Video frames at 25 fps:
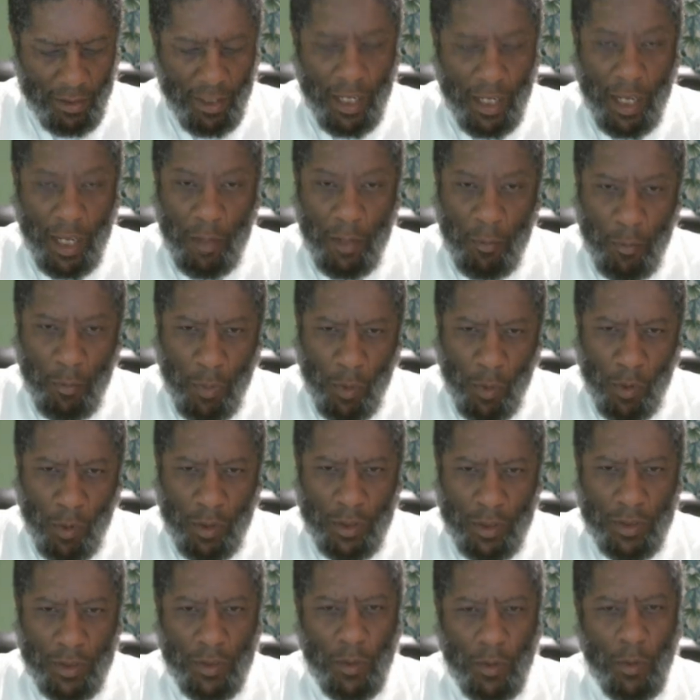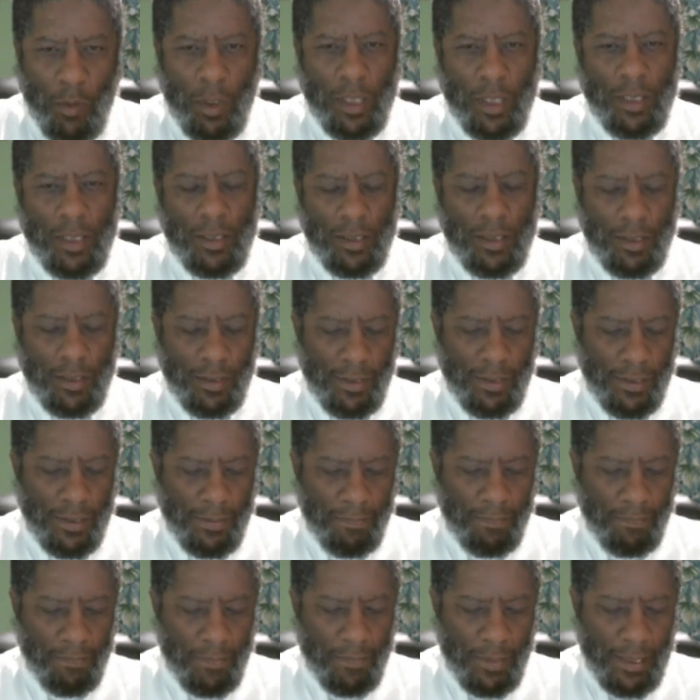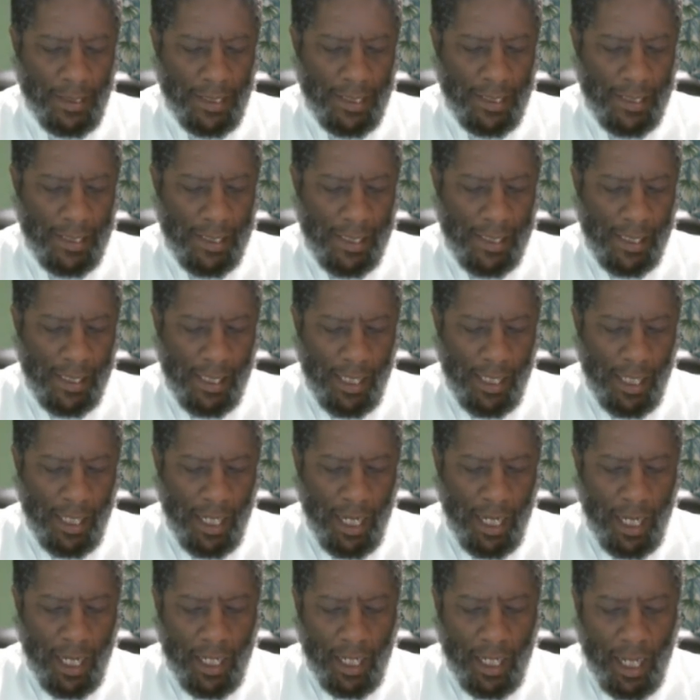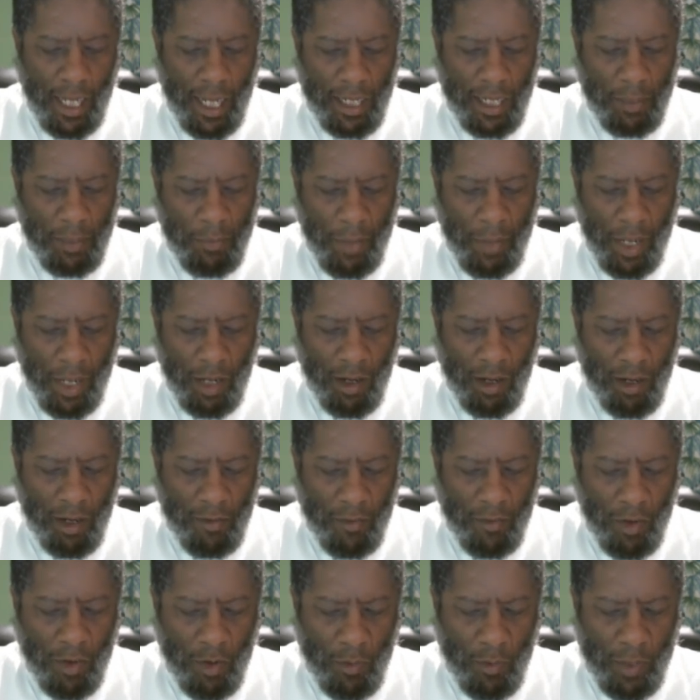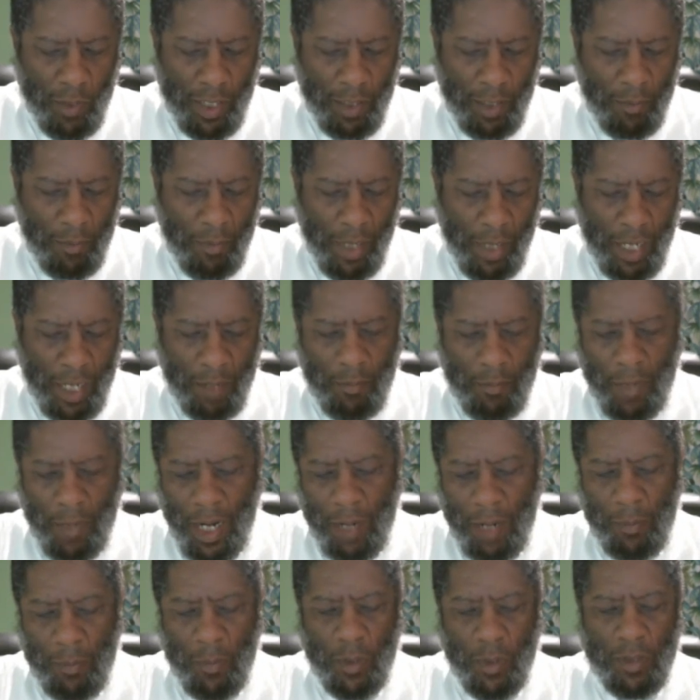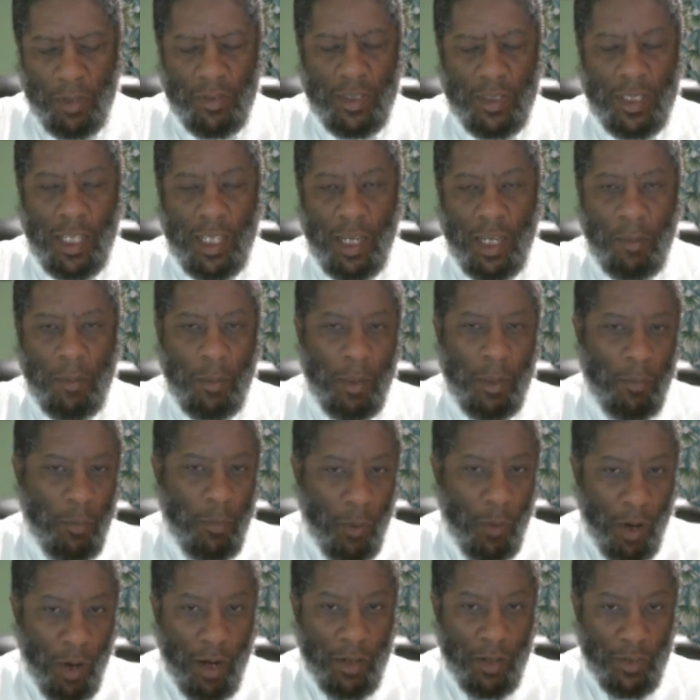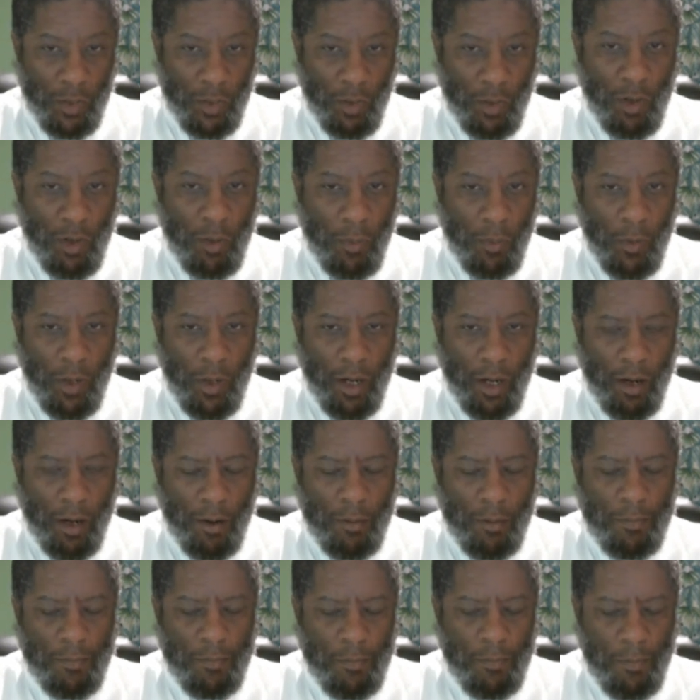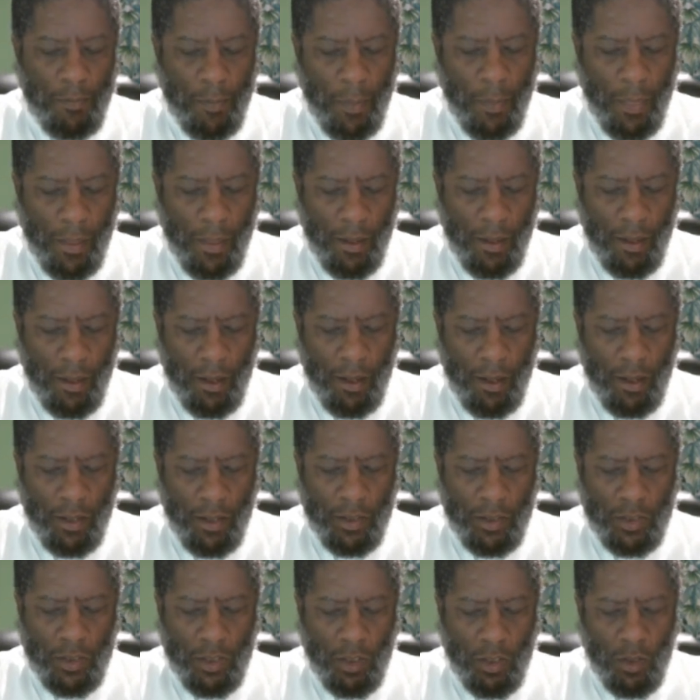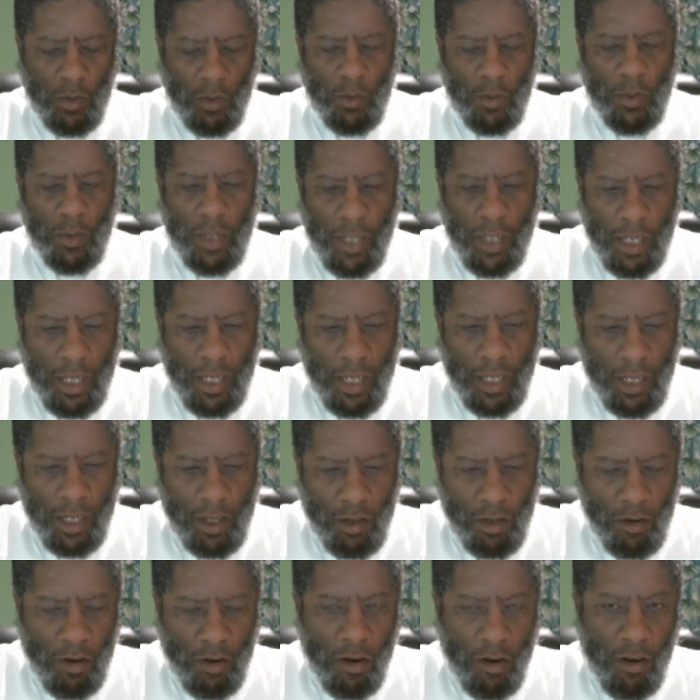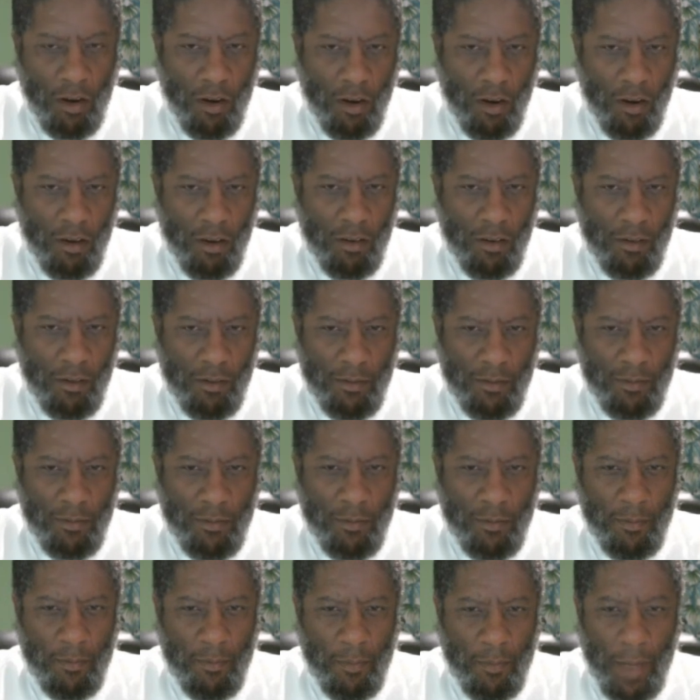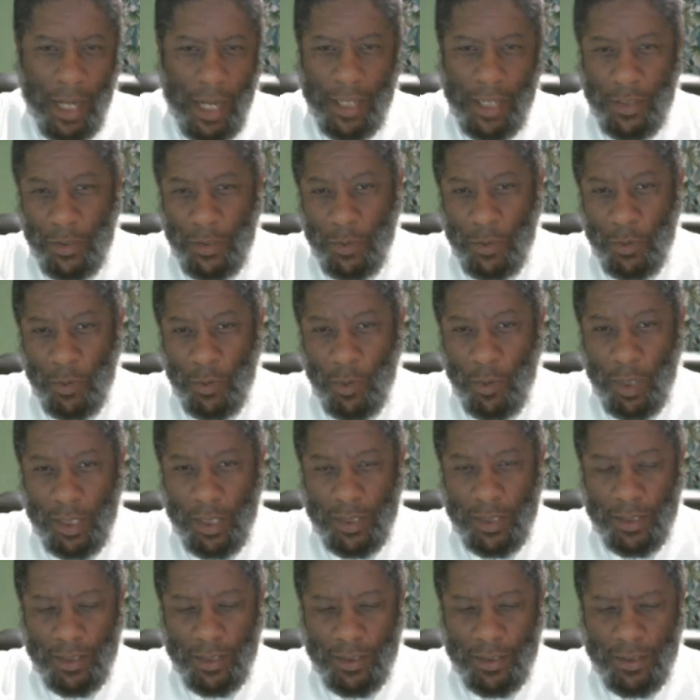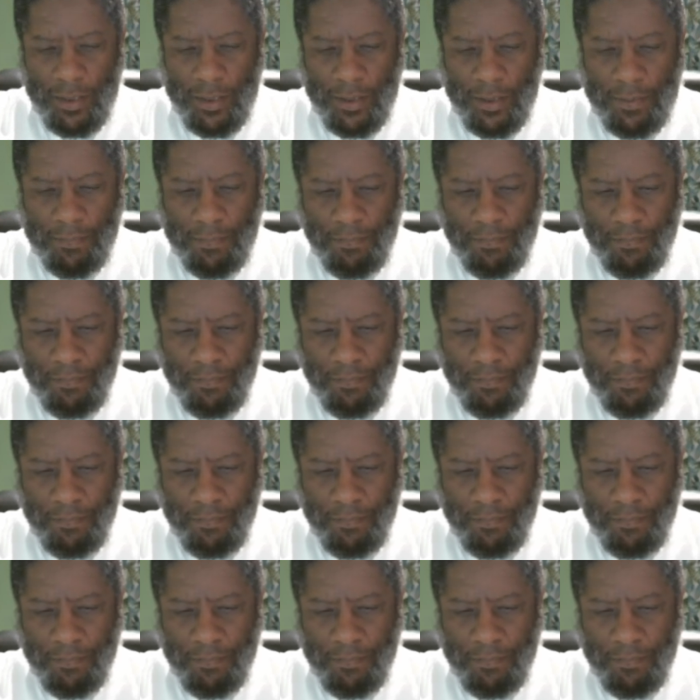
important questions. In like manner, I've already made my brief statement prior to our prayer, so here are my two questions.